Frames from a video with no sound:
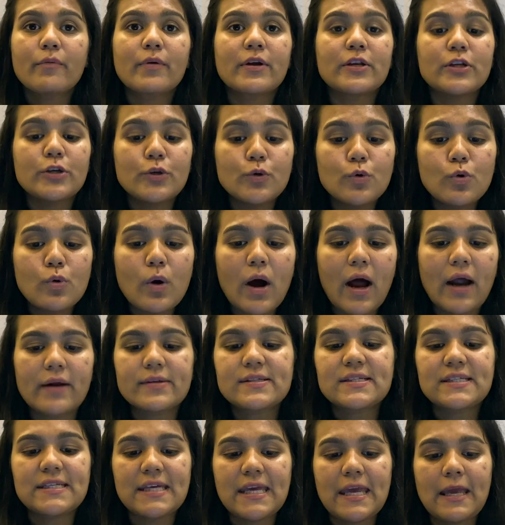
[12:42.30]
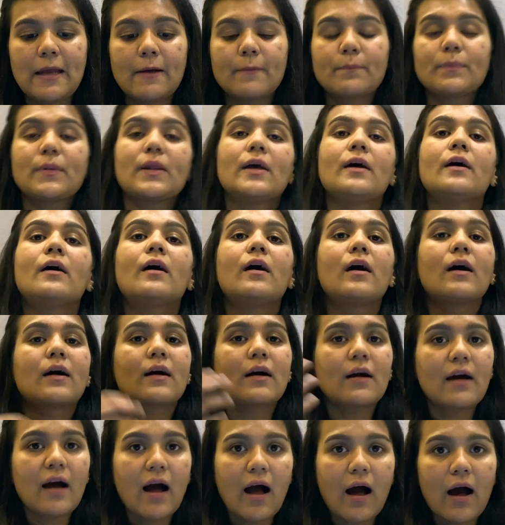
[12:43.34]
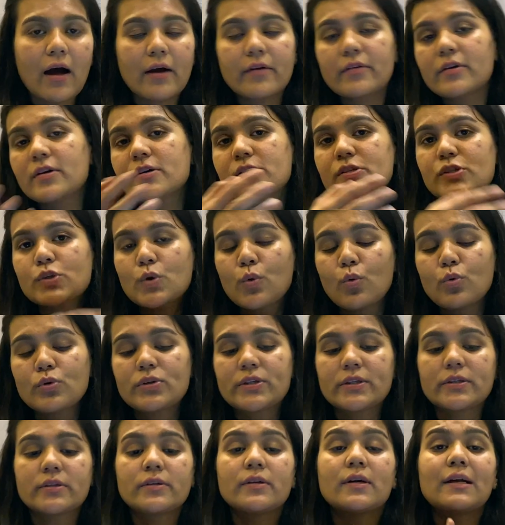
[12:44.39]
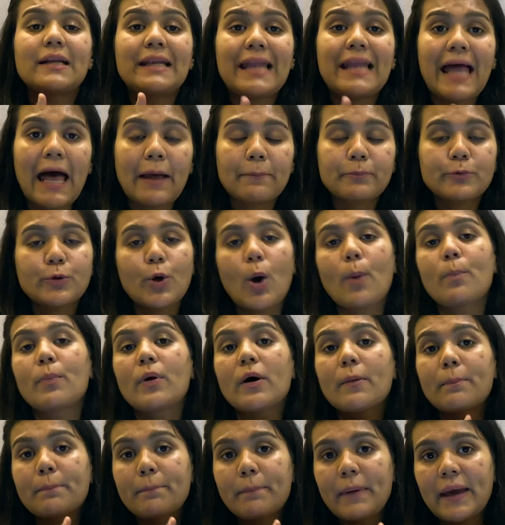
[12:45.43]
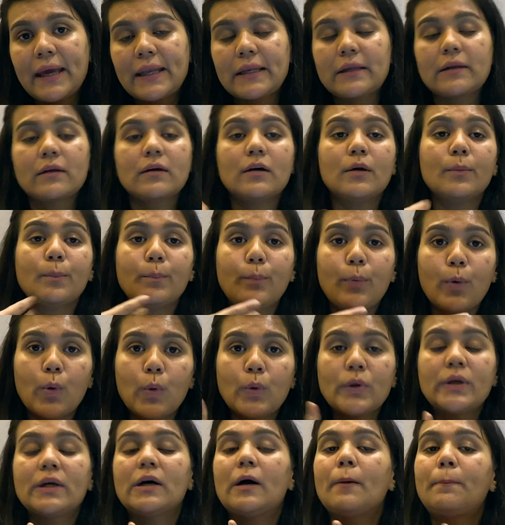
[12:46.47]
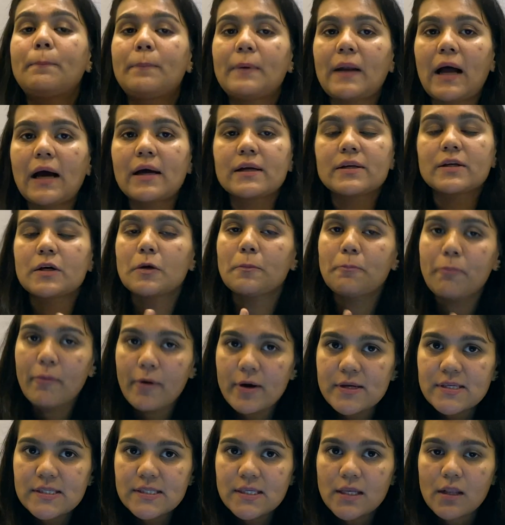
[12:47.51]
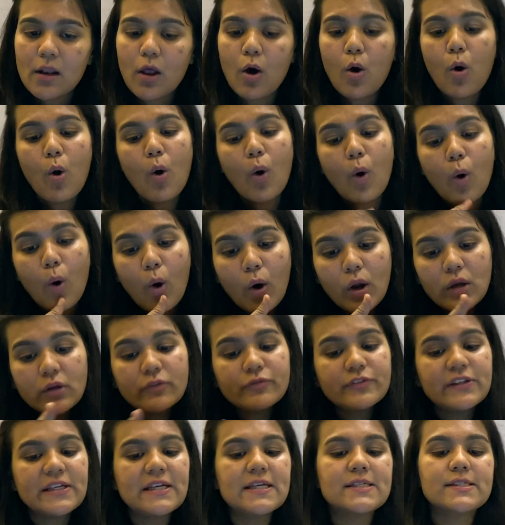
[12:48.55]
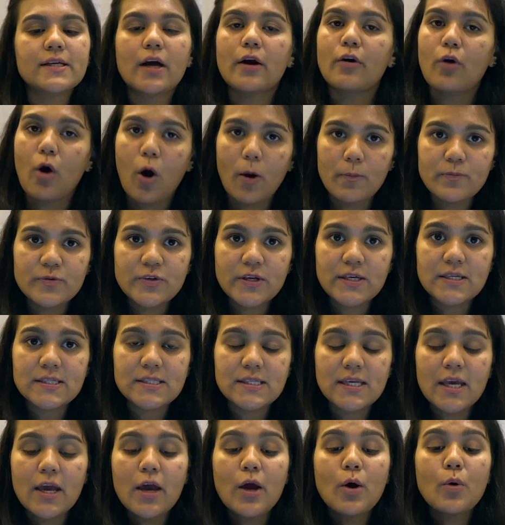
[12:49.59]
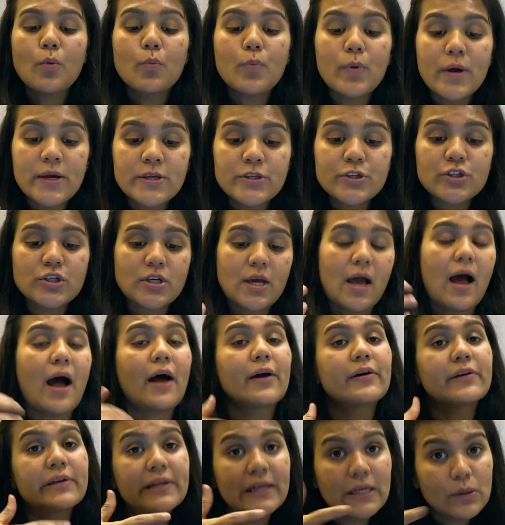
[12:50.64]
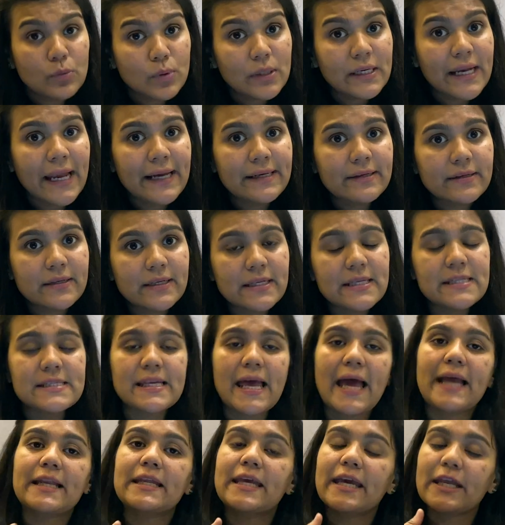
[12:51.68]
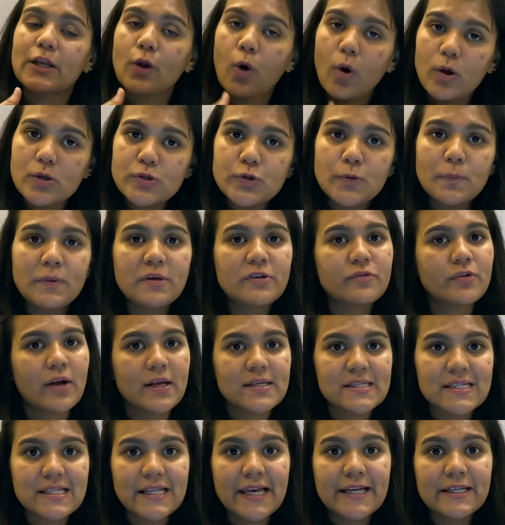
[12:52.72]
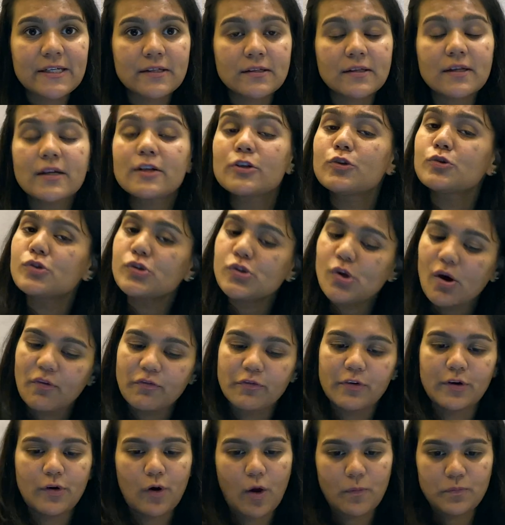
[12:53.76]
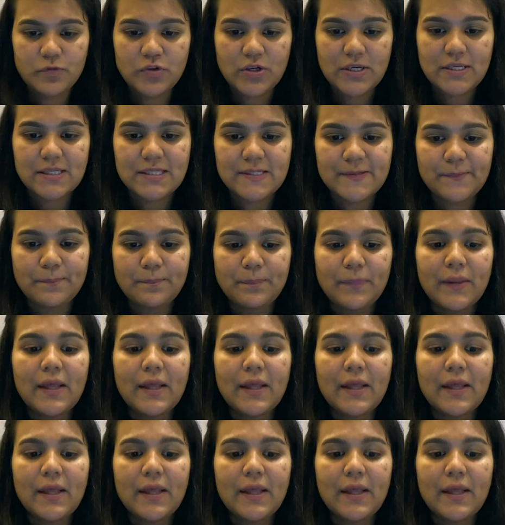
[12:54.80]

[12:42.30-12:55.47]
when you are seeing a car, a scooter, a laptop, a pen, a boat, a plant, a person, all of these are objects which are real-world entities and can also be translated into software objects.